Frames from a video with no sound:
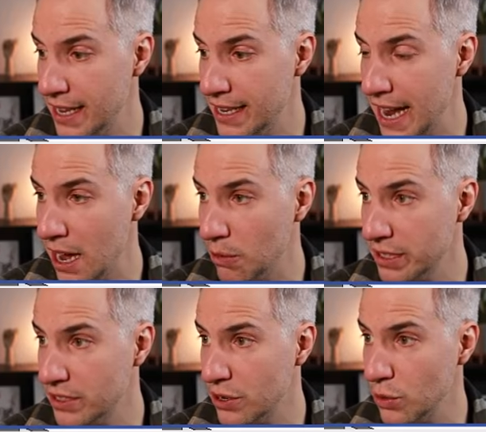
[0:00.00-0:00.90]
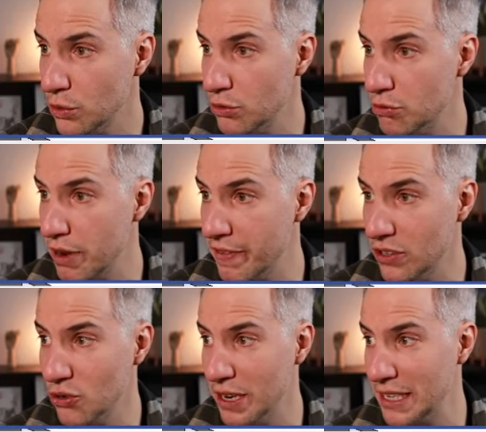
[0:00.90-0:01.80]
now let's go to
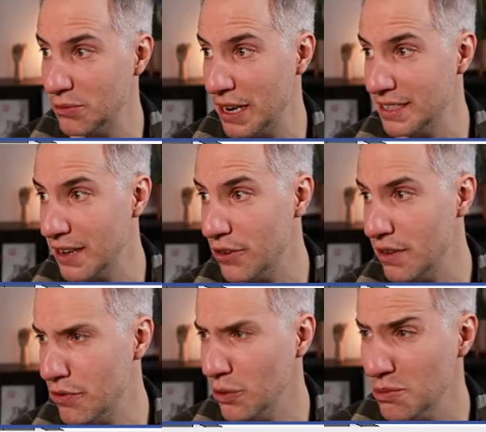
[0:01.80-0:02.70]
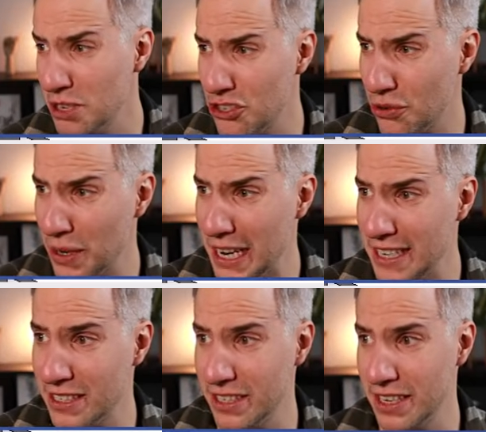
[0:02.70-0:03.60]
Revit 2027. If you want to be sure that
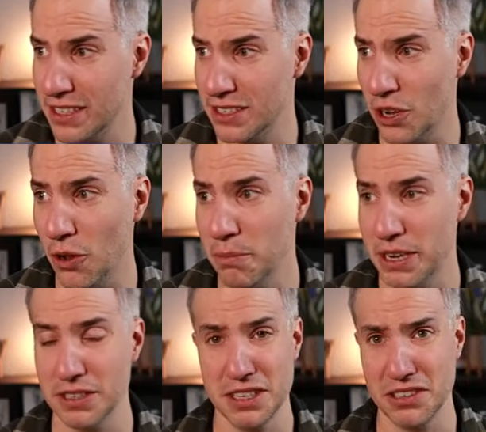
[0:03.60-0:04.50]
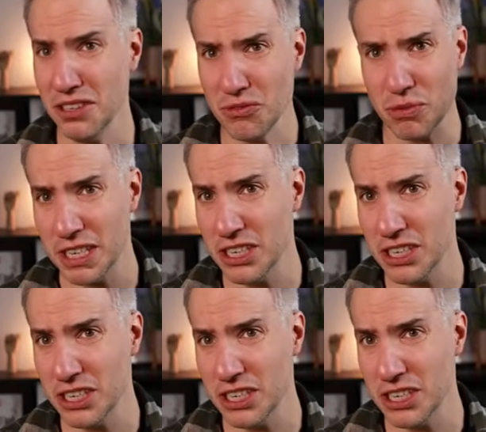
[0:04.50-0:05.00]
it's installed, because it doesn't really